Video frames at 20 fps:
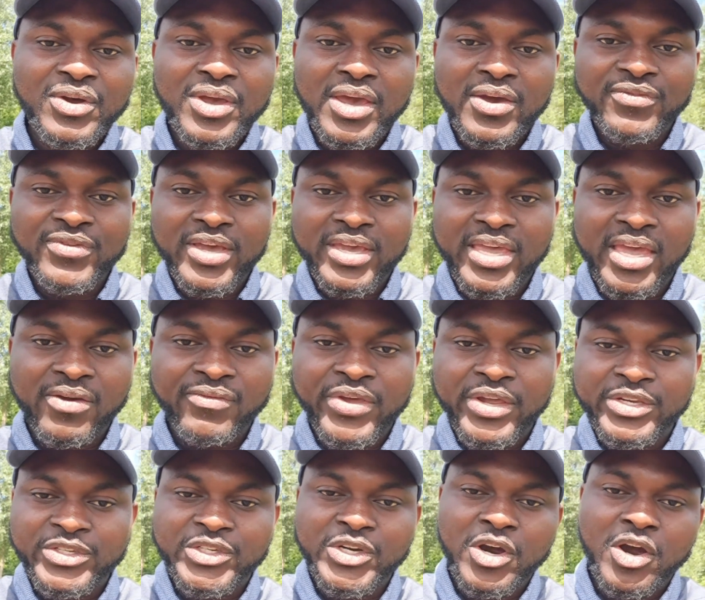if they give
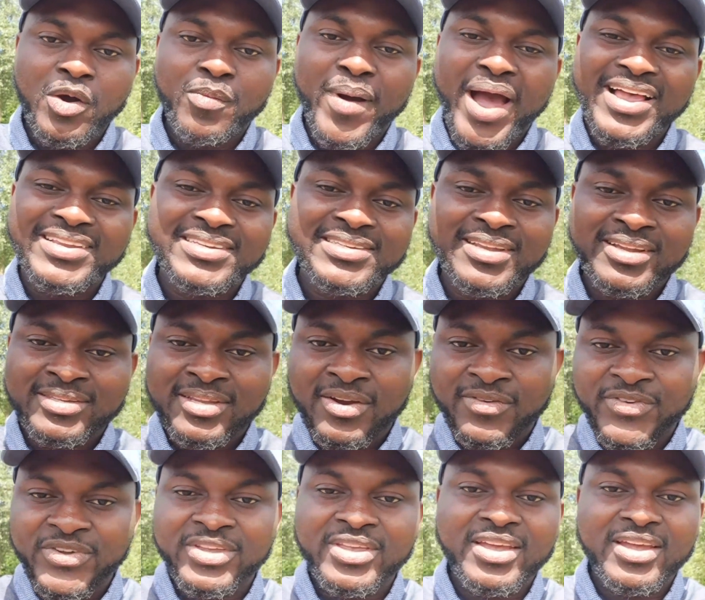you a job as a South
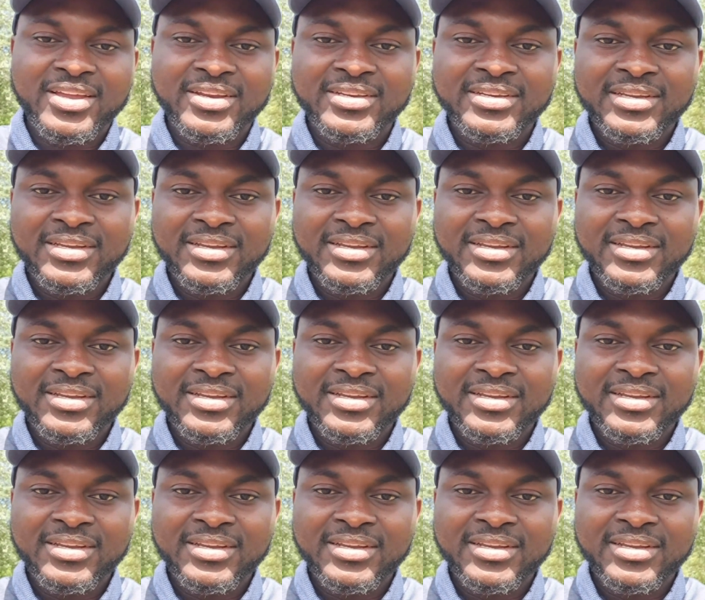African,